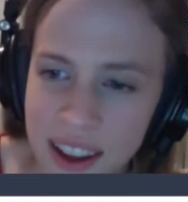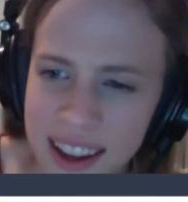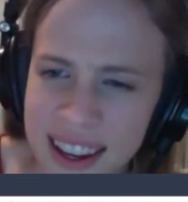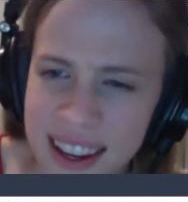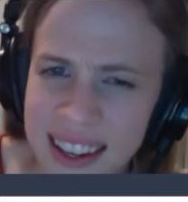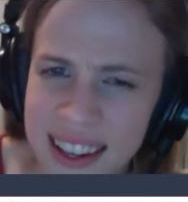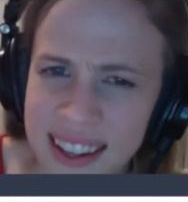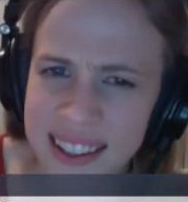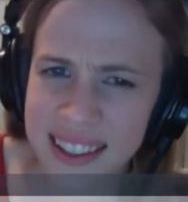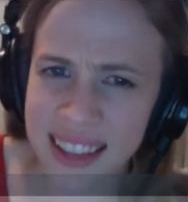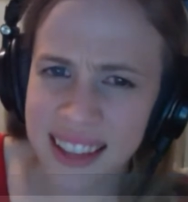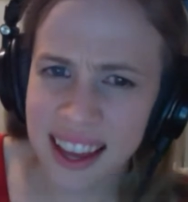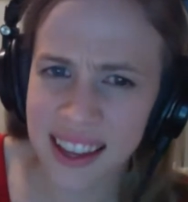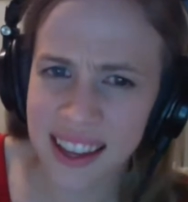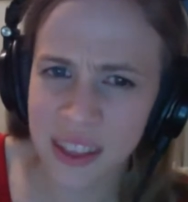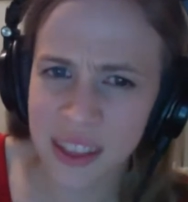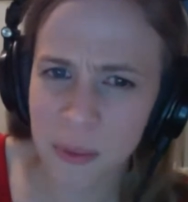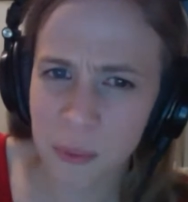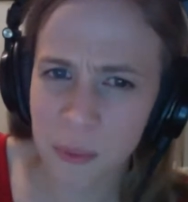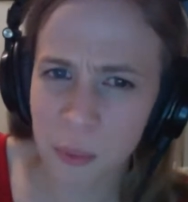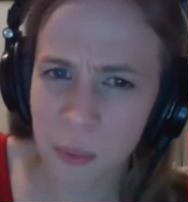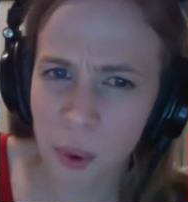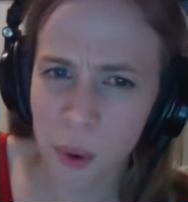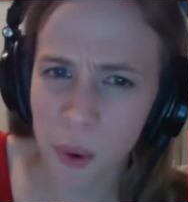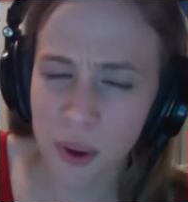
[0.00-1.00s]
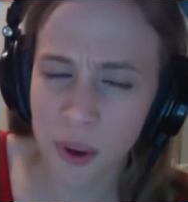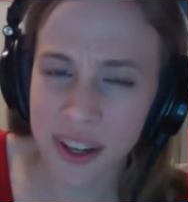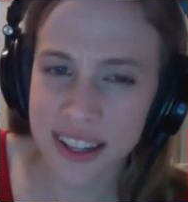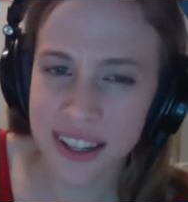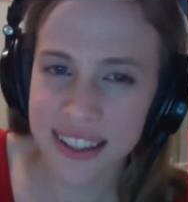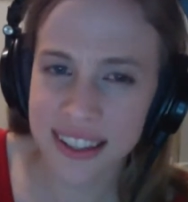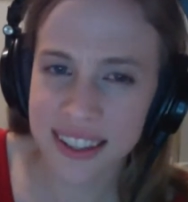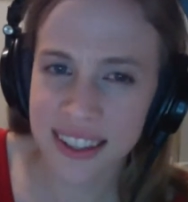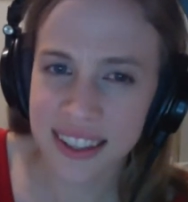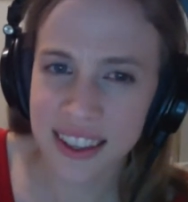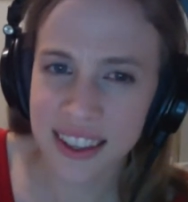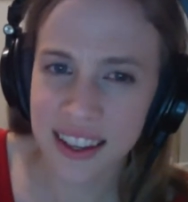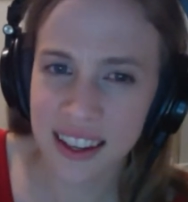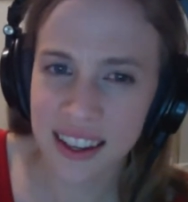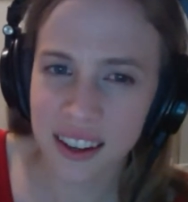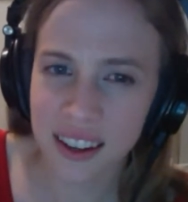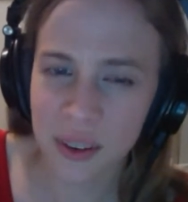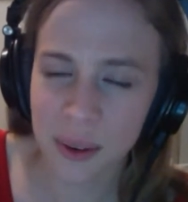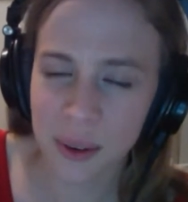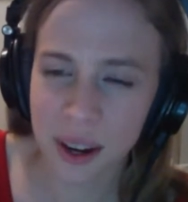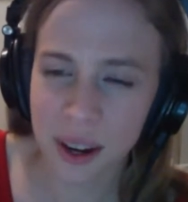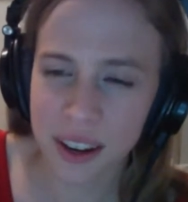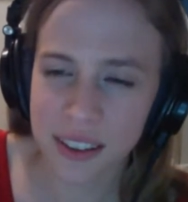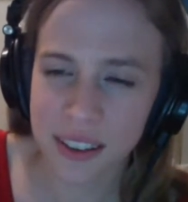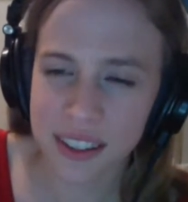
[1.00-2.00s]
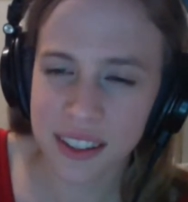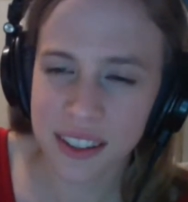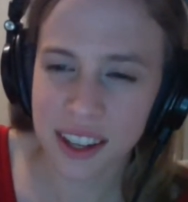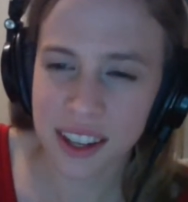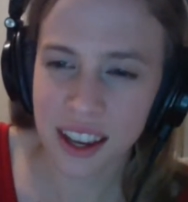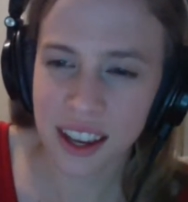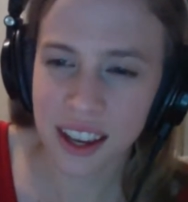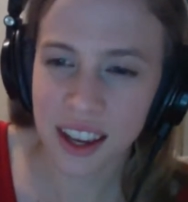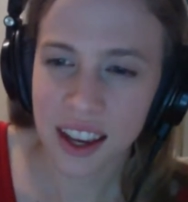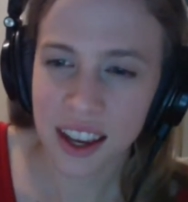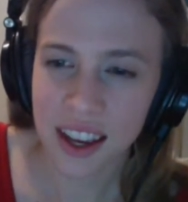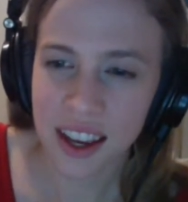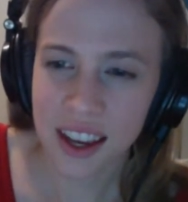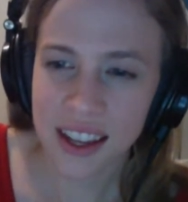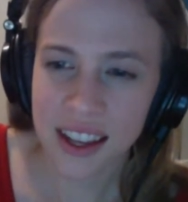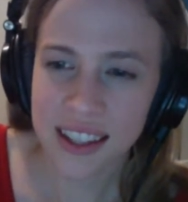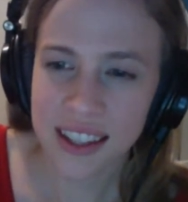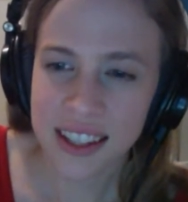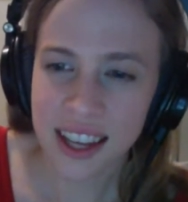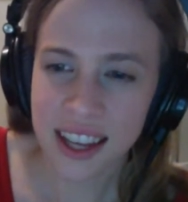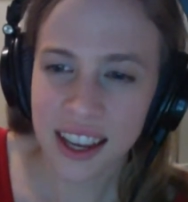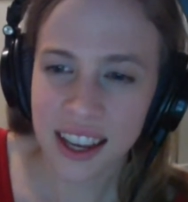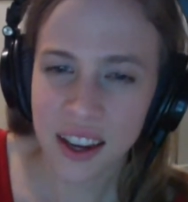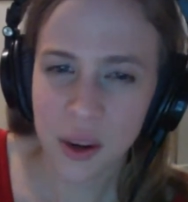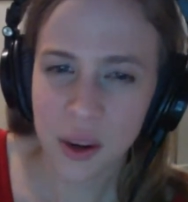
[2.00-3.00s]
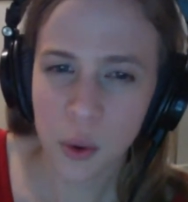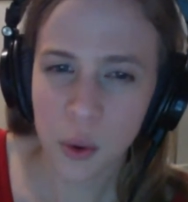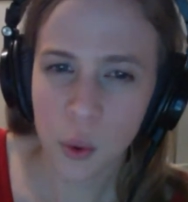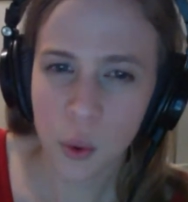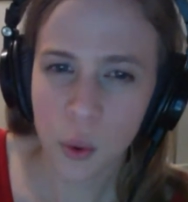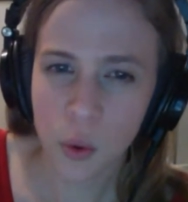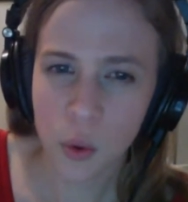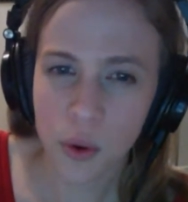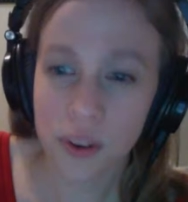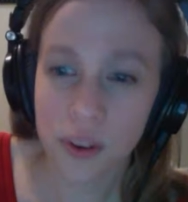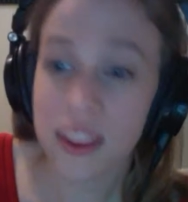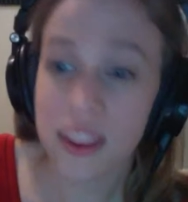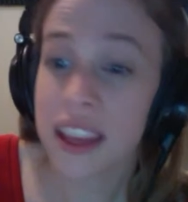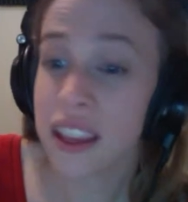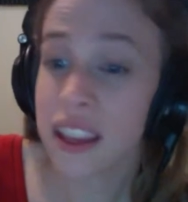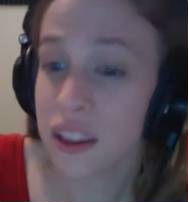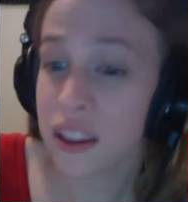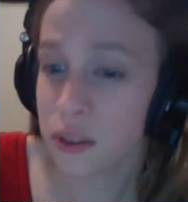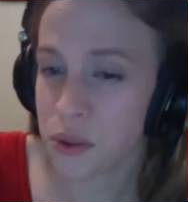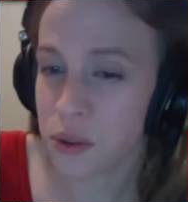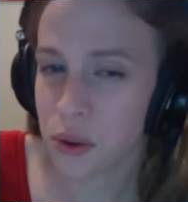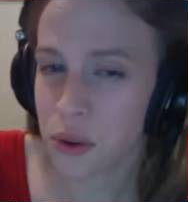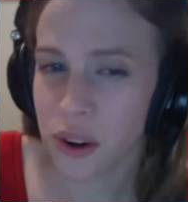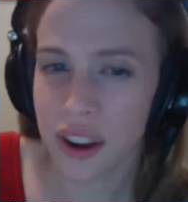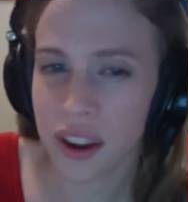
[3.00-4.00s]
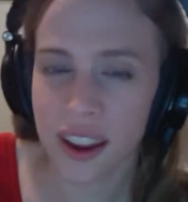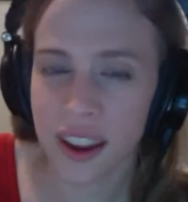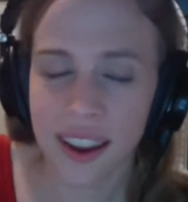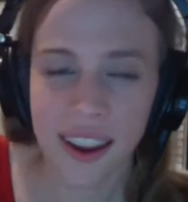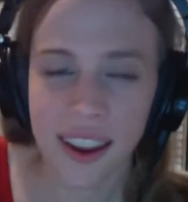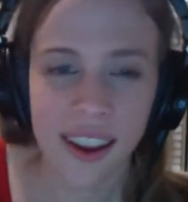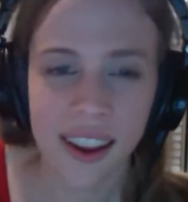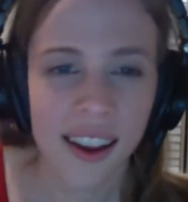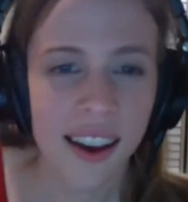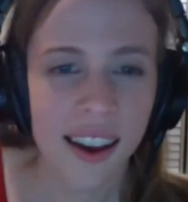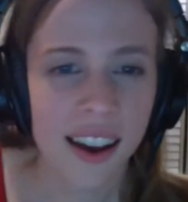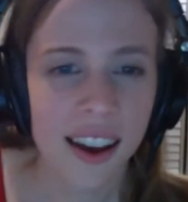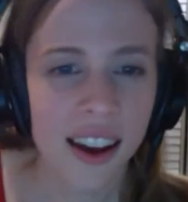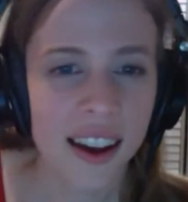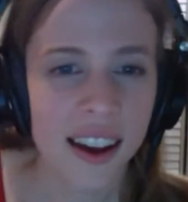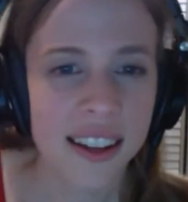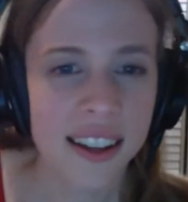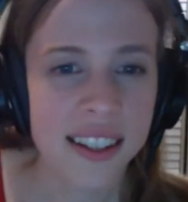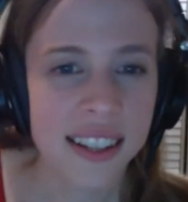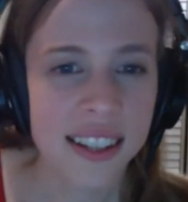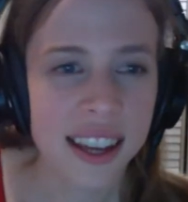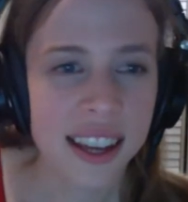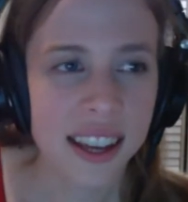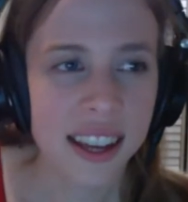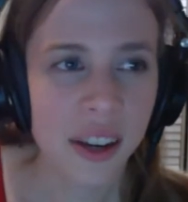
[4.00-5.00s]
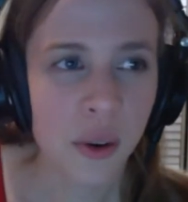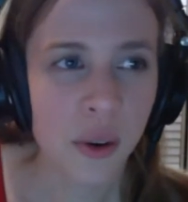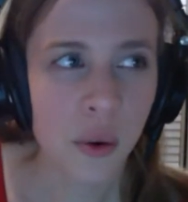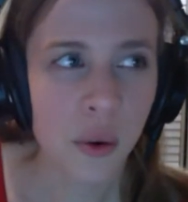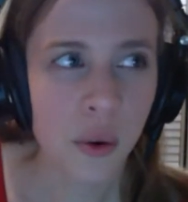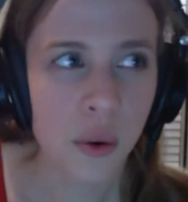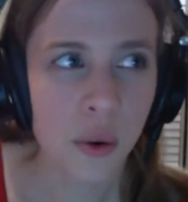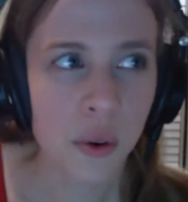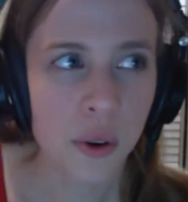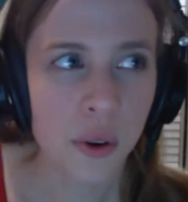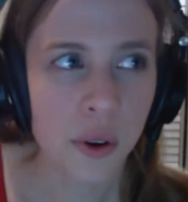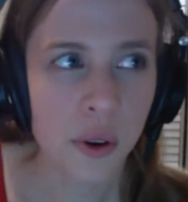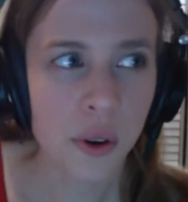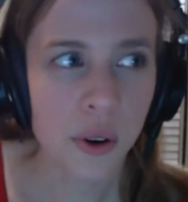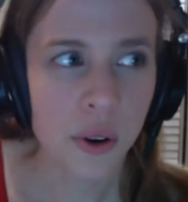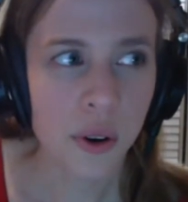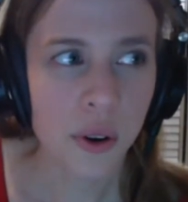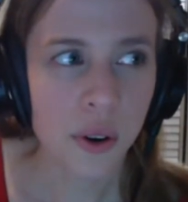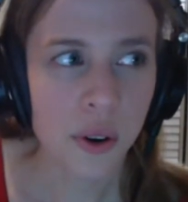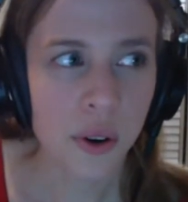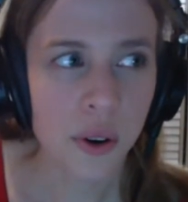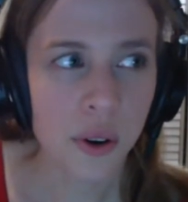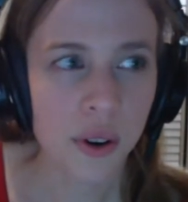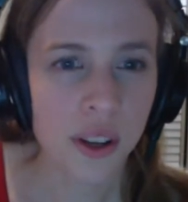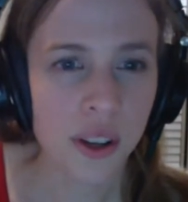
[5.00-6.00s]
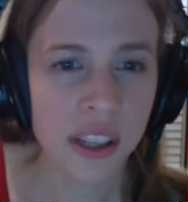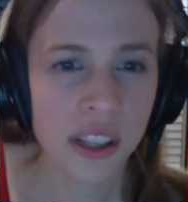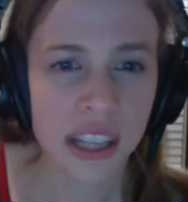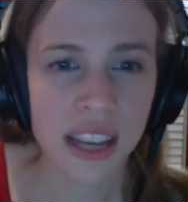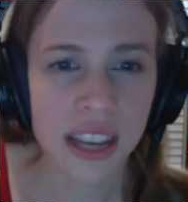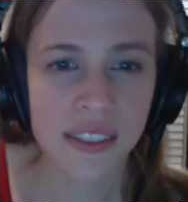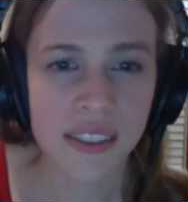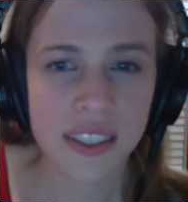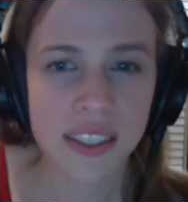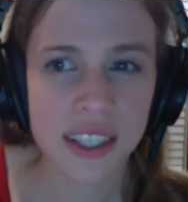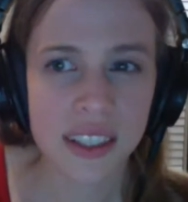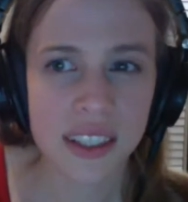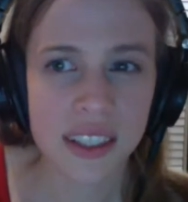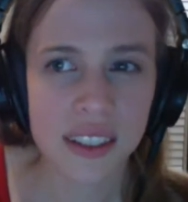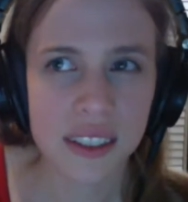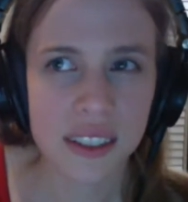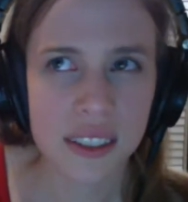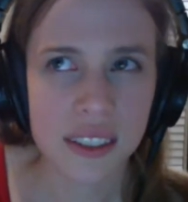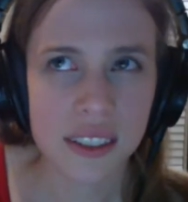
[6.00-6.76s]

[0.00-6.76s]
He does that in the mornings. I think around ten or thank you, Troy, uh, ten or eleven